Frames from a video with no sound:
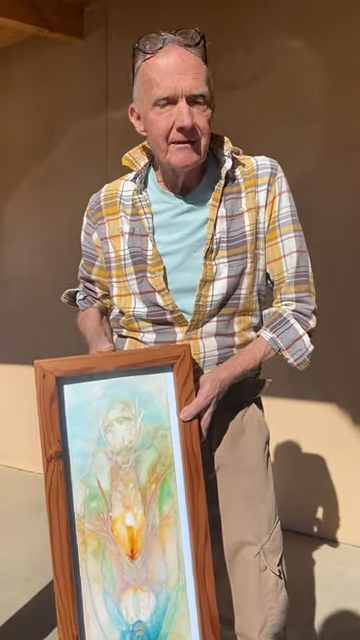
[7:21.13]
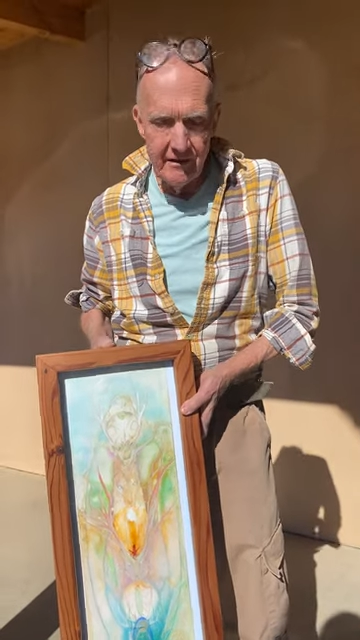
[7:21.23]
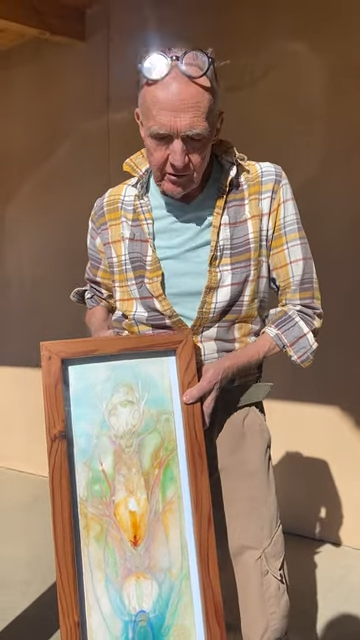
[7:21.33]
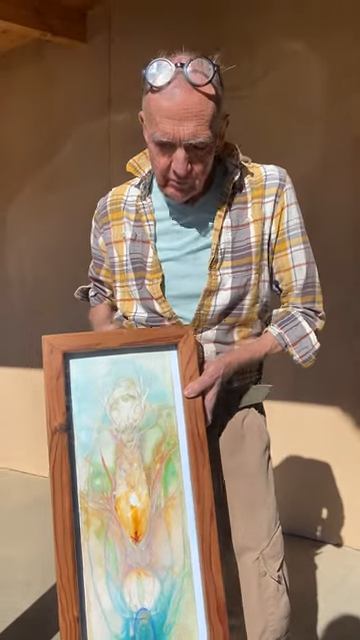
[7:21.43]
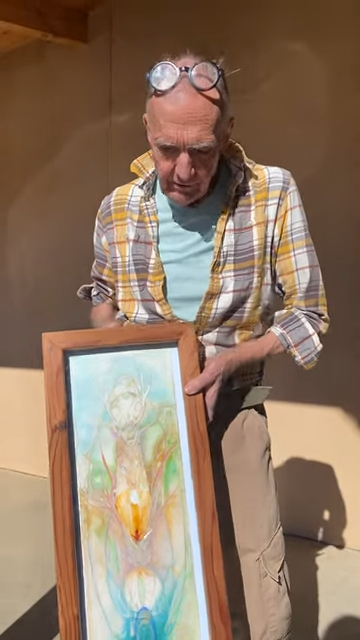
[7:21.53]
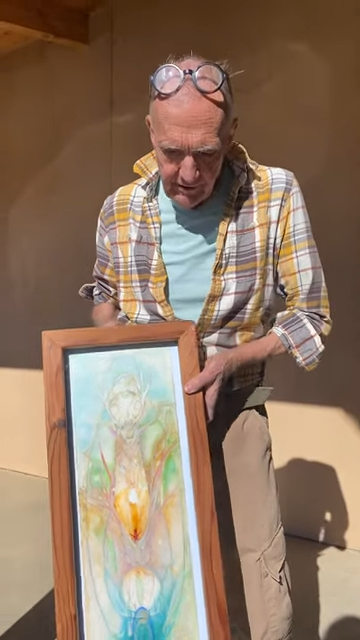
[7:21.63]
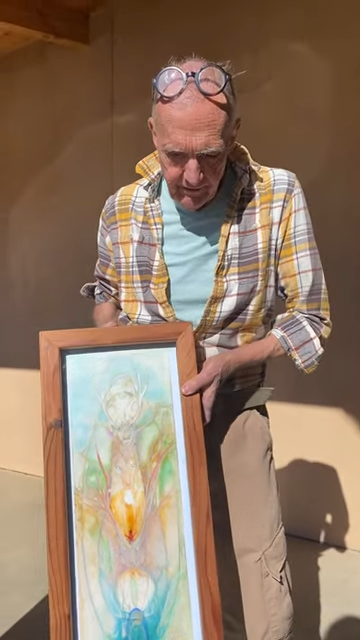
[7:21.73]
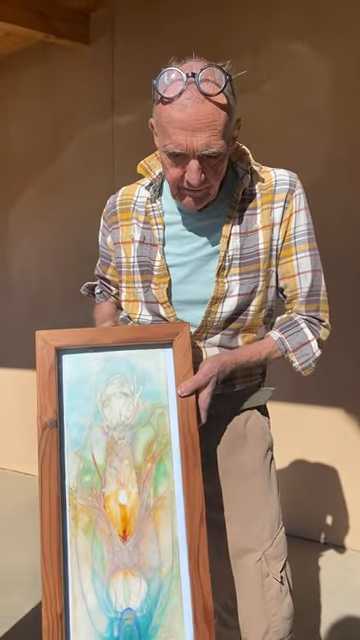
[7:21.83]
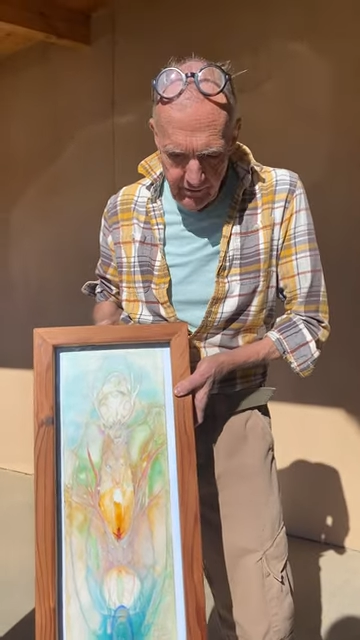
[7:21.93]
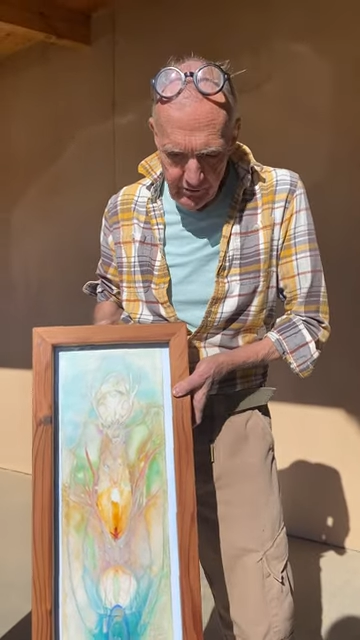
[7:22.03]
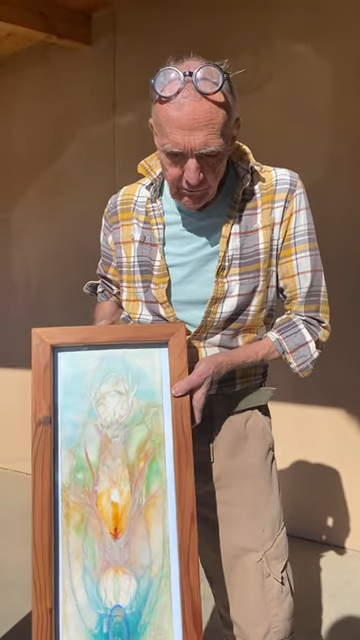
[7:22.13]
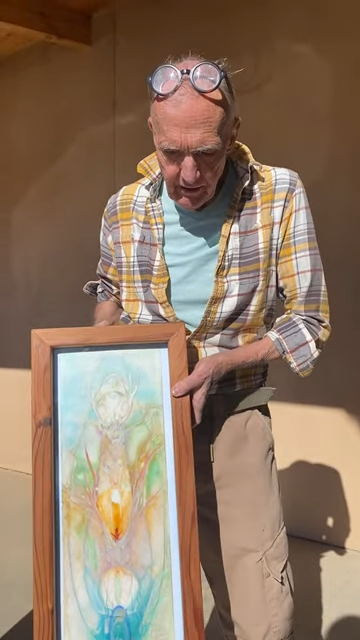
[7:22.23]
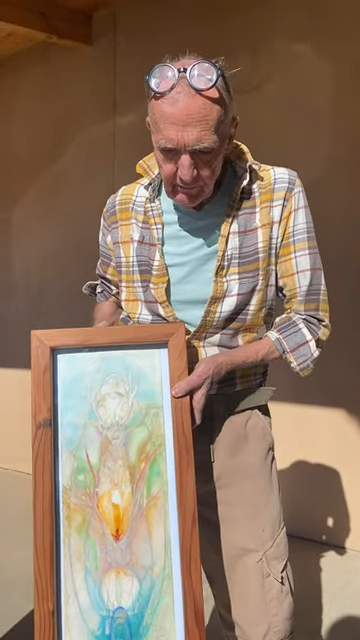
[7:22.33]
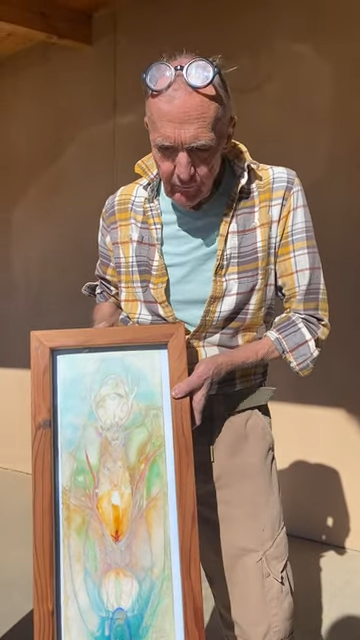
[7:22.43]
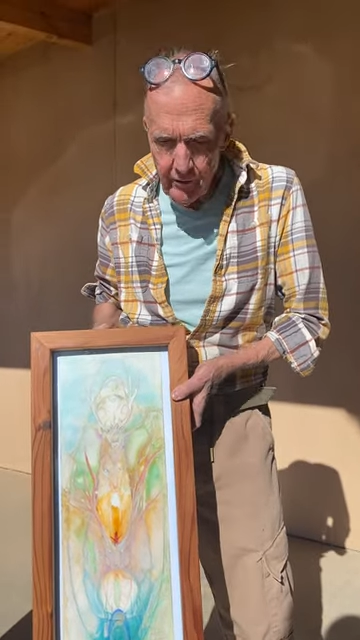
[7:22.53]
This one here is
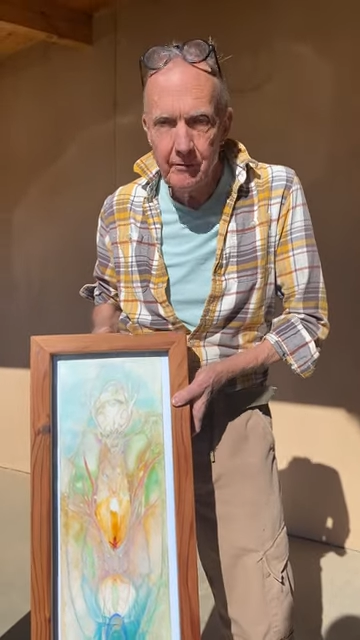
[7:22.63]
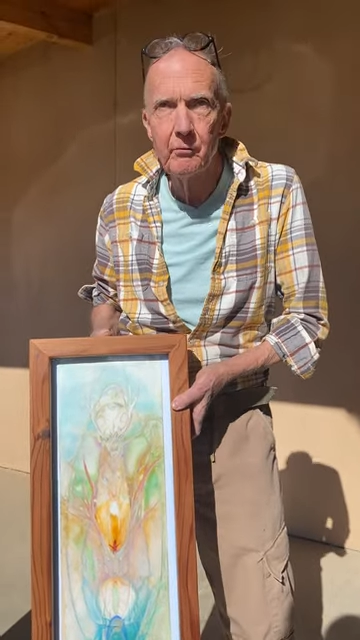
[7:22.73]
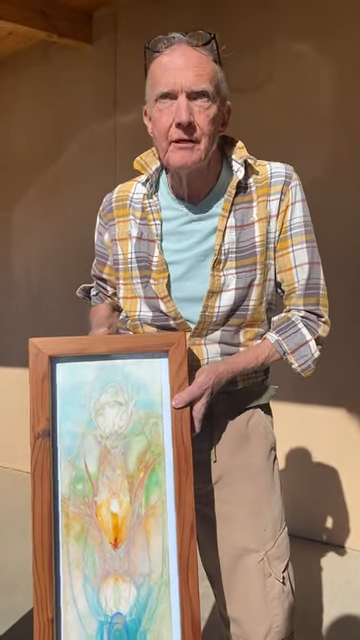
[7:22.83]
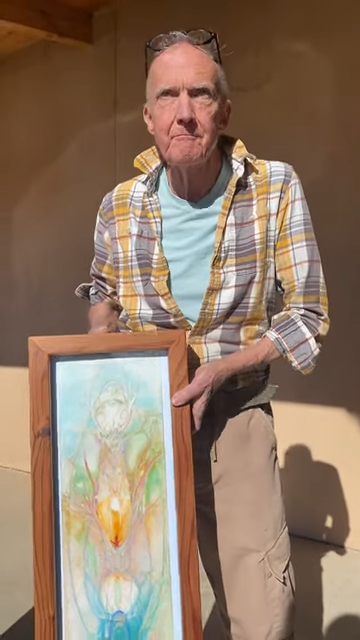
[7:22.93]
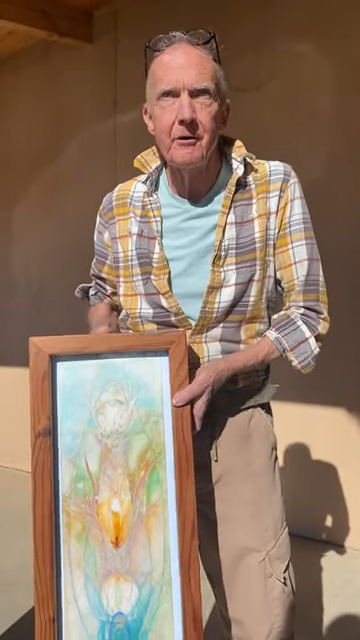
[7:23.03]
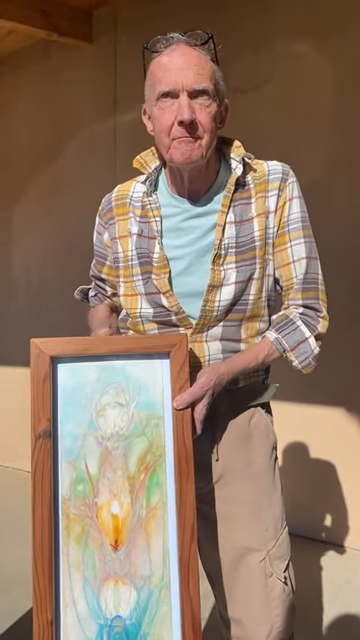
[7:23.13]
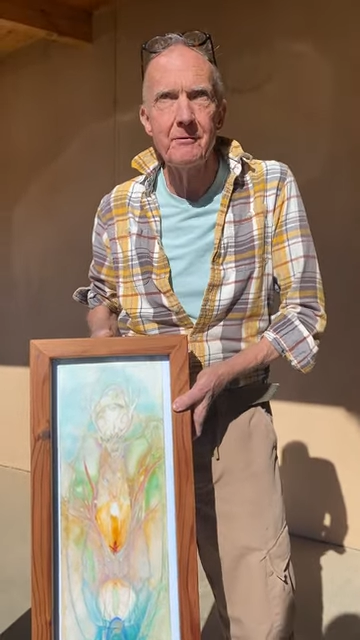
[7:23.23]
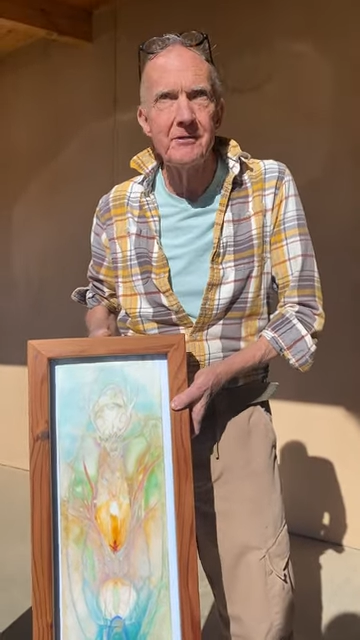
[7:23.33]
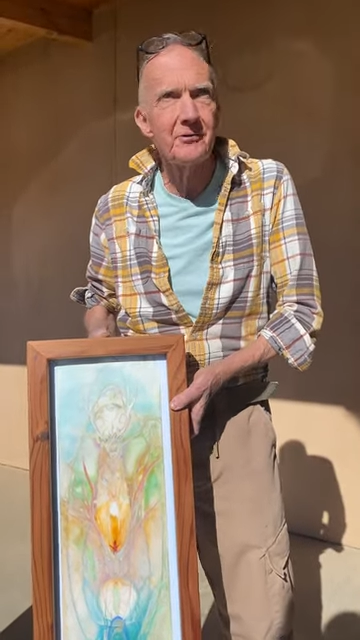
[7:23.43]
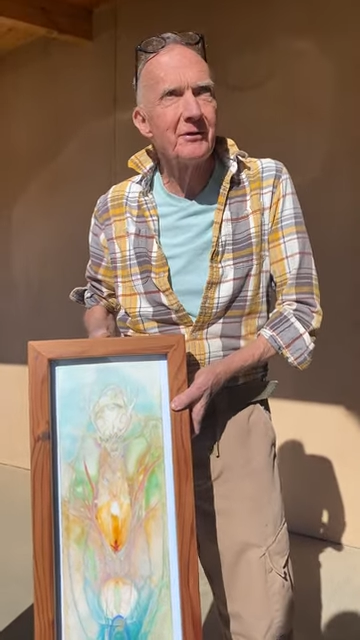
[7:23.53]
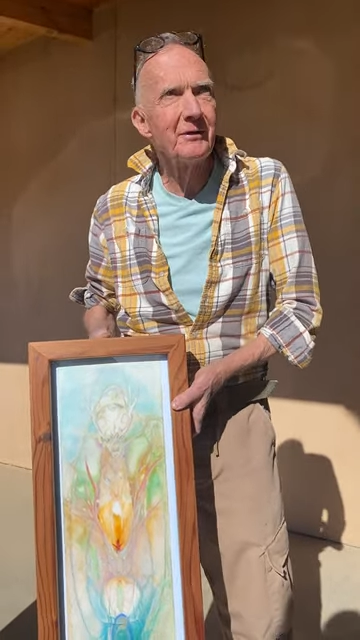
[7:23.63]
redwood repurposed